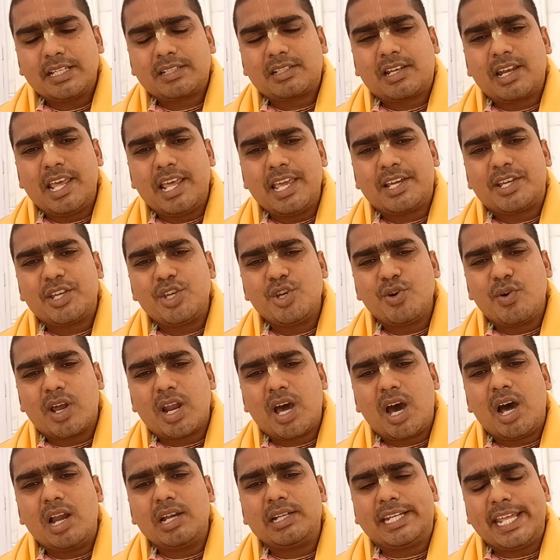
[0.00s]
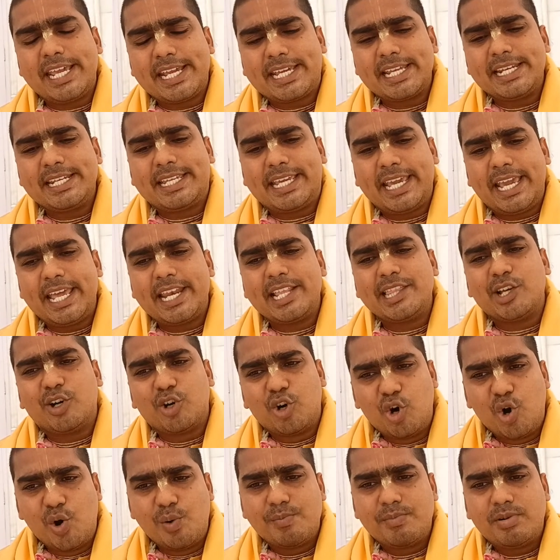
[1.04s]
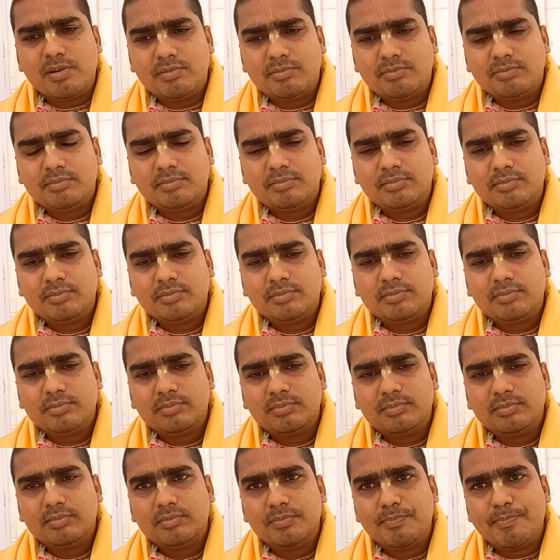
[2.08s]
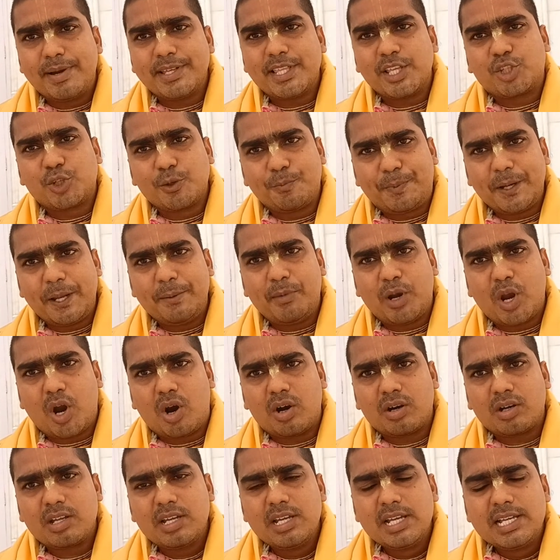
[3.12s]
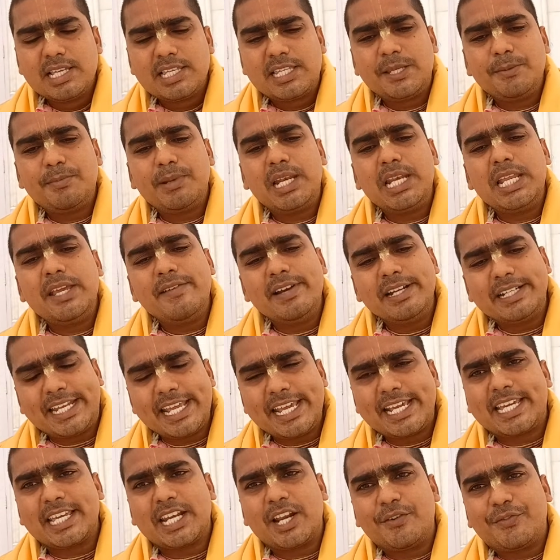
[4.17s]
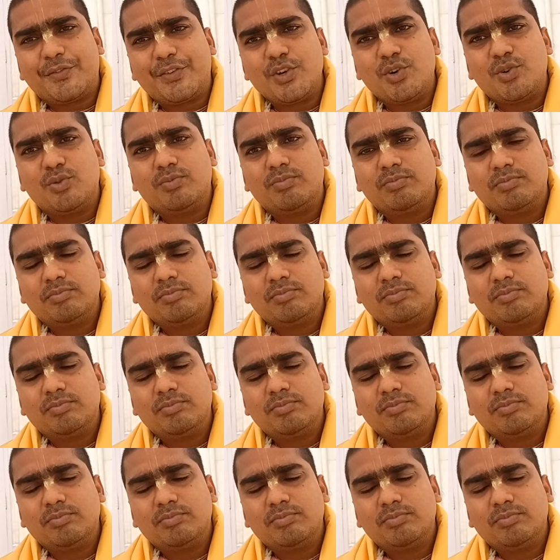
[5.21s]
Just like you are all taken care in the womb by the Supreme Lord, similarly he will take care of you.